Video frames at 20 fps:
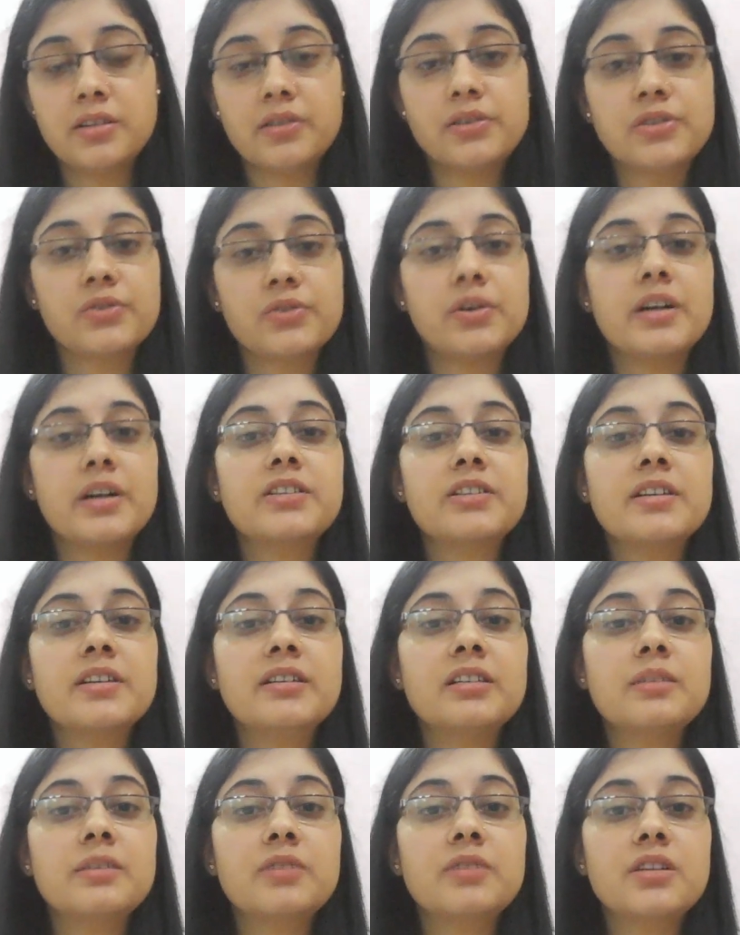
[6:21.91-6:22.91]
So
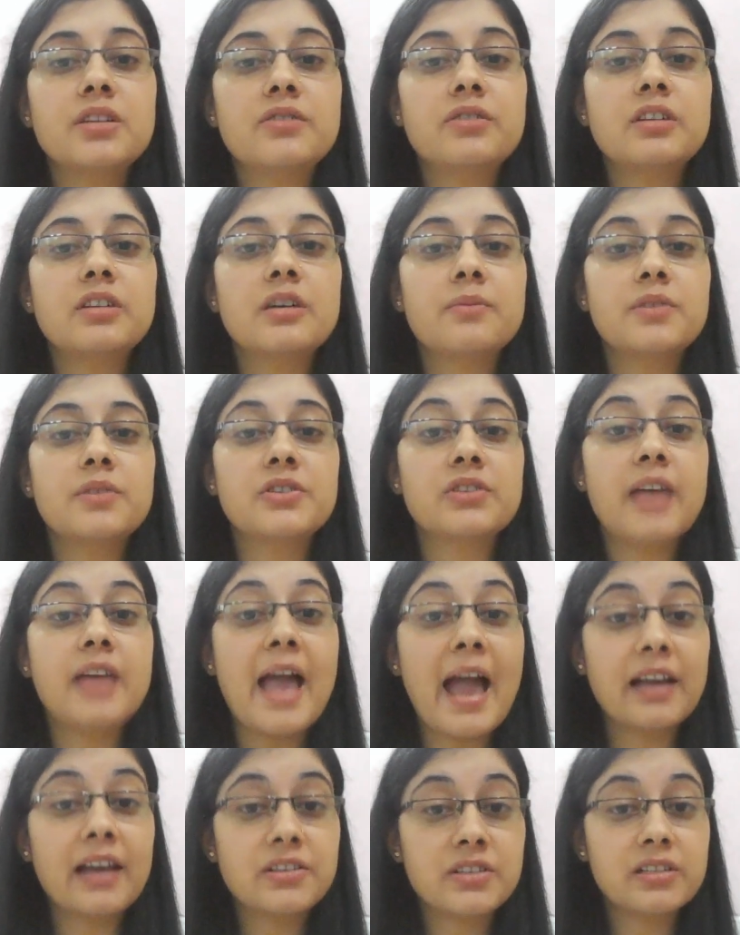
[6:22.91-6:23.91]
argentum nitricum is an
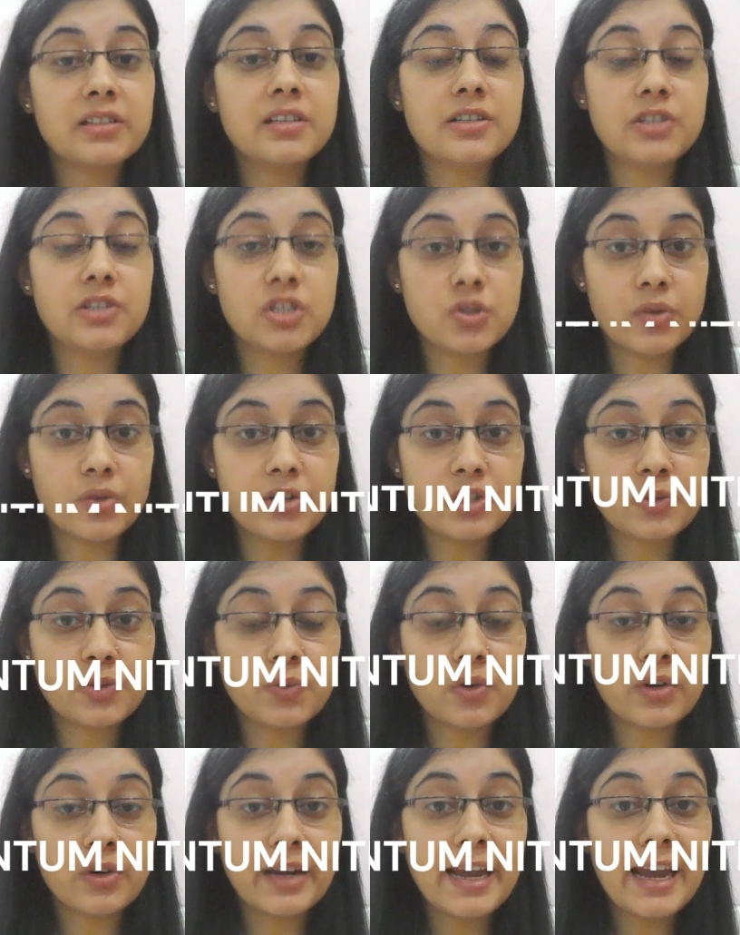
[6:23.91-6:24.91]
excellent choice for